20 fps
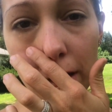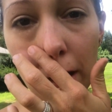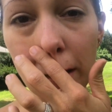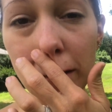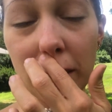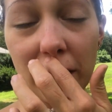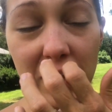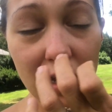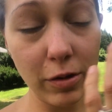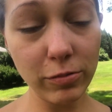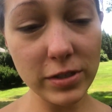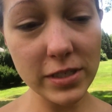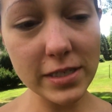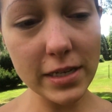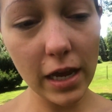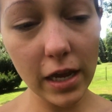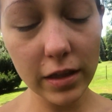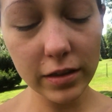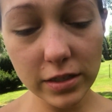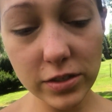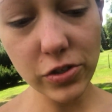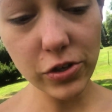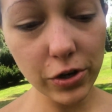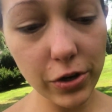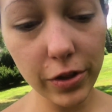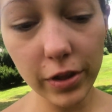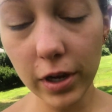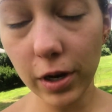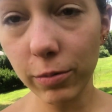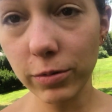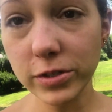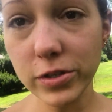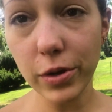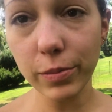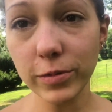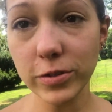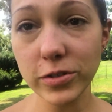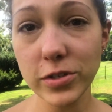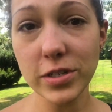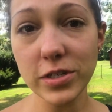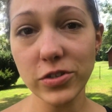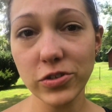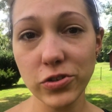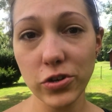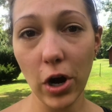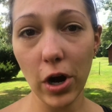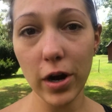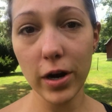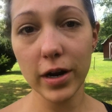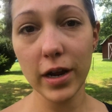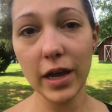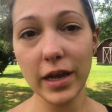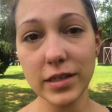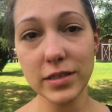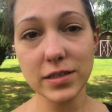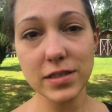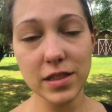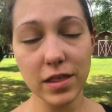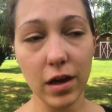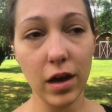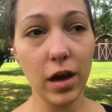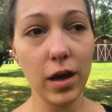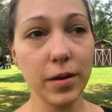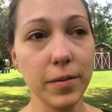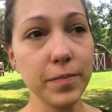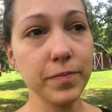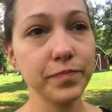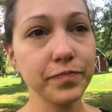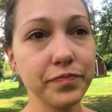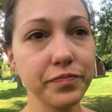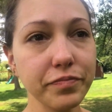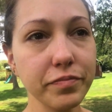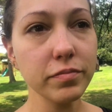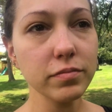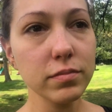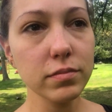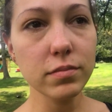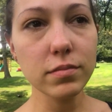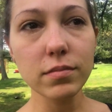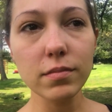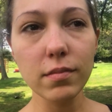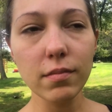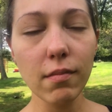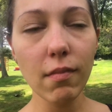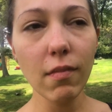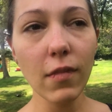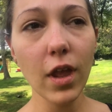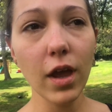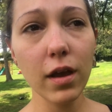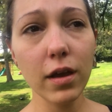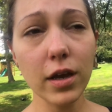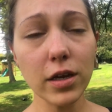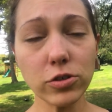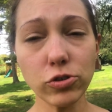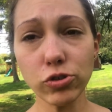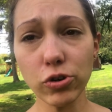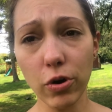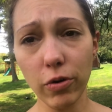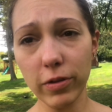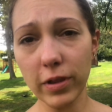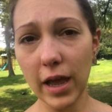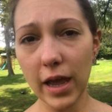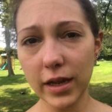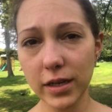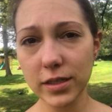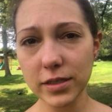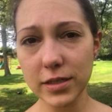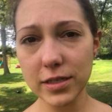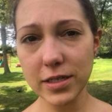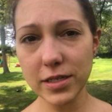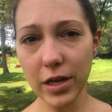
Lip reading: I think I was saying this earlier, was almost as dark as the control line.